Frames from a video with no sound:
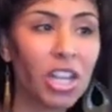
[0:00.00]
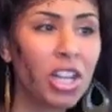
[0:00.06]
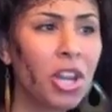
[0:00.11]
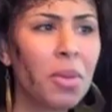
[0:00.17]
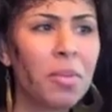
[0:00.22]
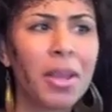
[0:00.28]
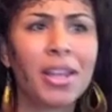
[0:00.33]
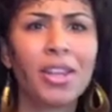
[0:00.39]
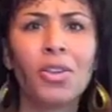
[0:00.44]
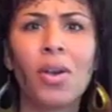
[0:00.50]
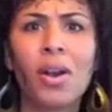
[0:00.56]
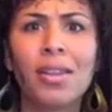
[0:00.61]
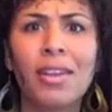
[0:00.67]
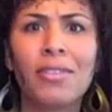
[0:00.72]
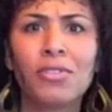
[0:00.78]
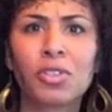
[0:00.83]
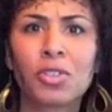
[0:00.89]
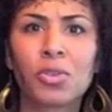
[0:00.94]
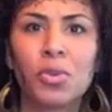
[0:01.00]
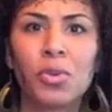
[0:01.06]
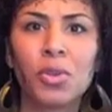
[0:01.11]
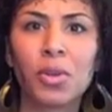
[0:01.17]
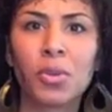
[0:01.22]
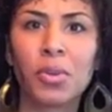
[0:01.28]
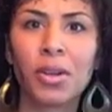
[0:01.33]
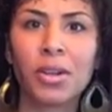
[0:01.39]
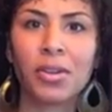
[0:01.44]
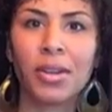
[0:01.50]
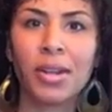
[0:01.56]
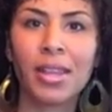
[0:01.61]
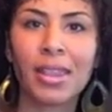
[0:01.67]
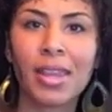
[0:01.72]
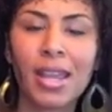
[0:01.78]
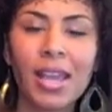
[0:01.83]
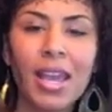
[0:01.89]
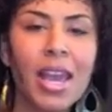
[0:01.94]
you know, making you all late for school or work or
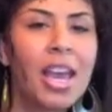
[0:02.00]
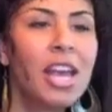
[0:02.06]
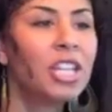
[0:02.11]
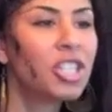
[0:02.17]
anything.